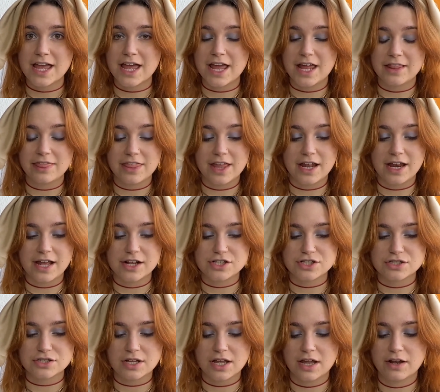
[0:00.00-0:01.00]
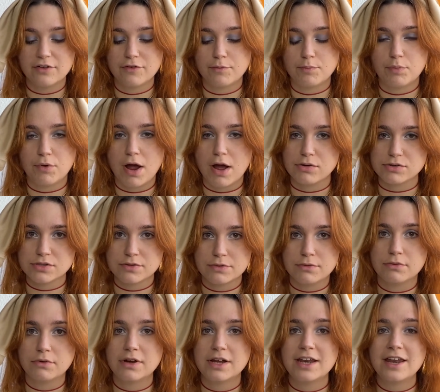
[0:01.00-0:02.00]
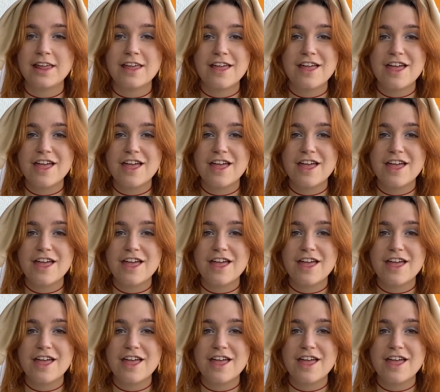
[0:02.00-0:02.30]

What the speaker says: and then I just kind of browse through it